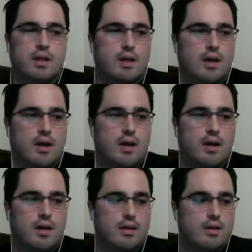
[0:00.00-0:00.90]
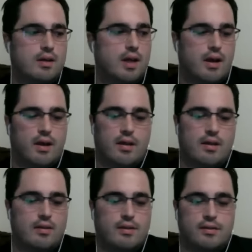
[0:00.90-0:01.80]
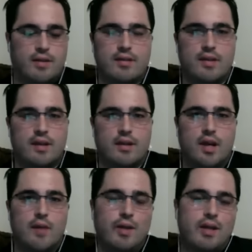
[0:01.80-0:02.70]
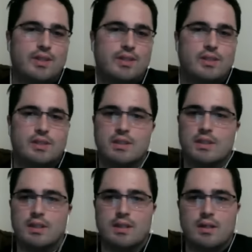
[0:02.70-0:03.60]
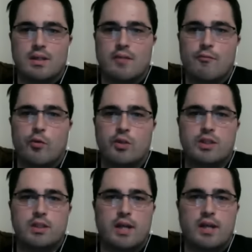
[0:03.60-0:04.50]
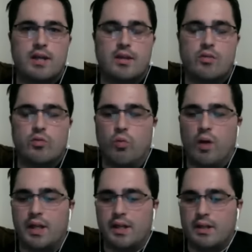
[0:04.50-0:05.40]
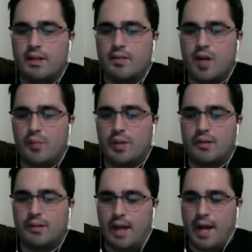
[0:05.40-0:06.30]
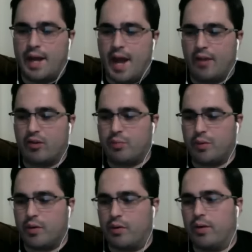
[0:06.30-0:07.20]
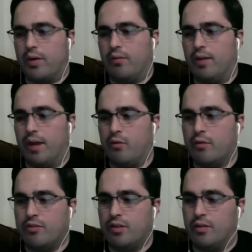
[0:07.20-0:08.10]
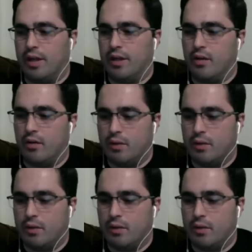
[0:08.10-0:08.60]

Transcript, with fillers: uh, yeah, it's just that set. I mean, it's just, unfortunately, I think what these companies like Hasbro and like what we've seen in Lego,